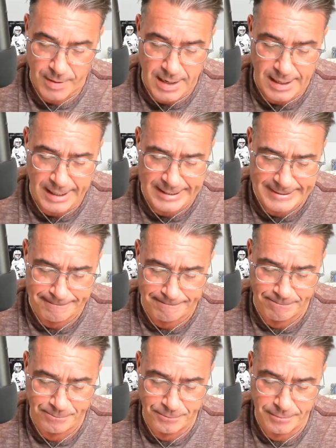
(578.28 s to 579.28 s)

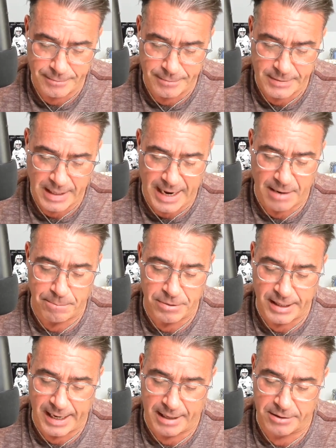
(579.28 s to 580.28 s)
had a
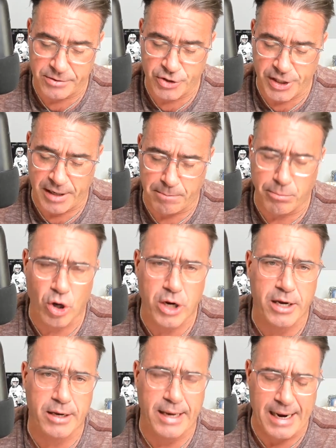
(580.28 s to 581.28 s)
plan. She had a
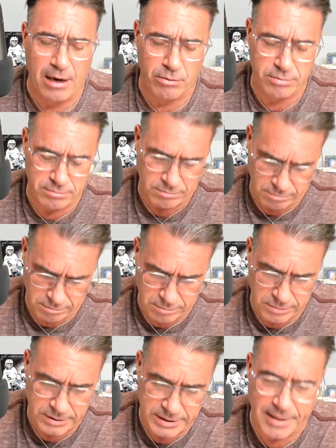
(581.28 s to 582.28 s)
book out
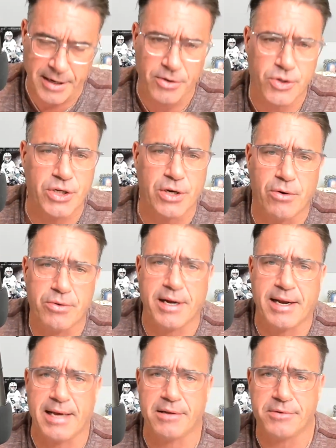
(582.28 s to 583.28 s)
10 years ago
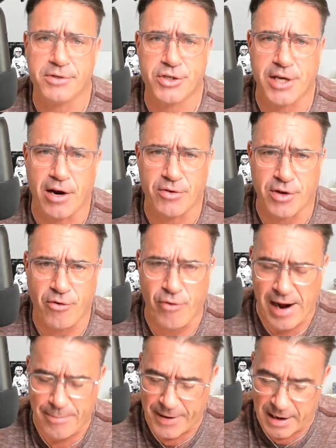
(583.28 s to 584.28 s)
that, again, scared the
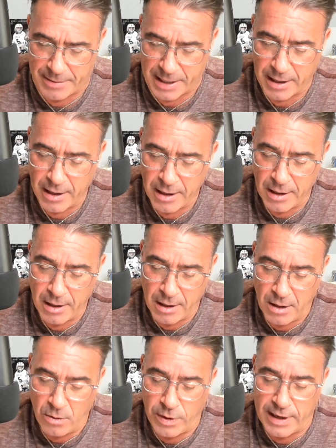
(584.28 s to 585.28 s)
crap out of me.
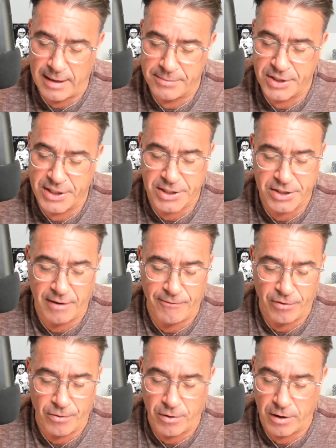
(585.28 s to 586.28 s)
When I'm
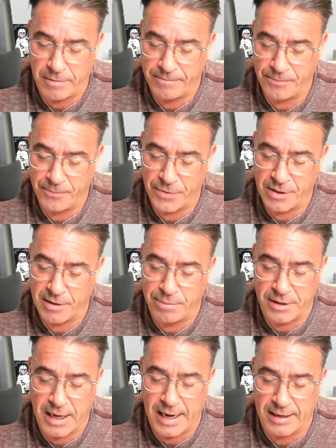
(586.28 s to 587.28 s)
64, the
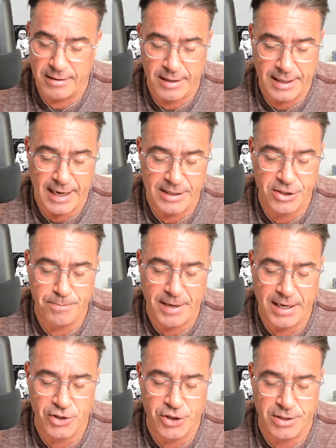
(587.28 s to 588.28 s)
plot against
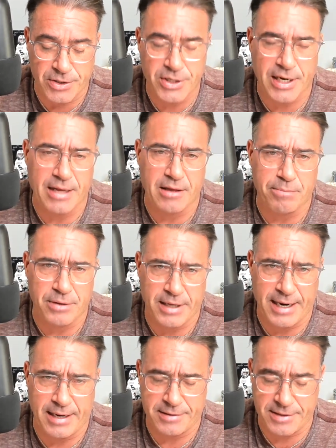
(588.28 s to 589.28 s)
pensions and the
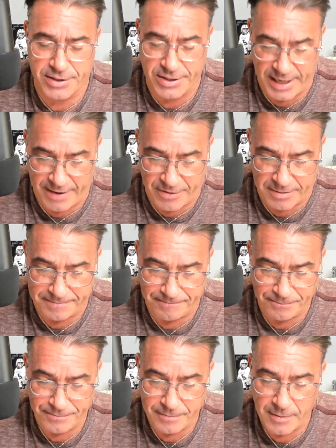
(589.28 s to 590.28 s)
plan to save them.
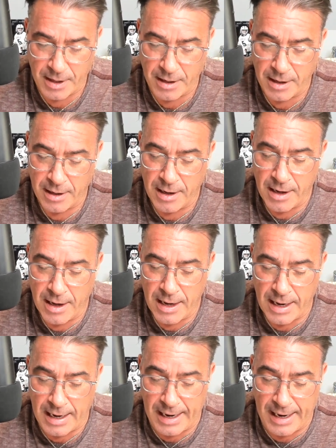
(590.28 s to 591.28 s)

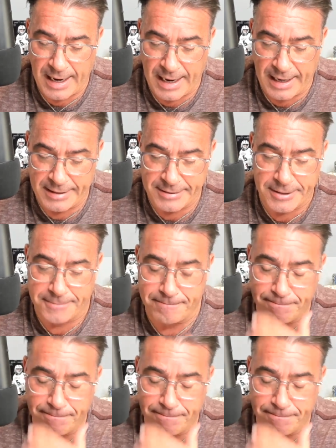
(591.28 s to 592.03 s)
And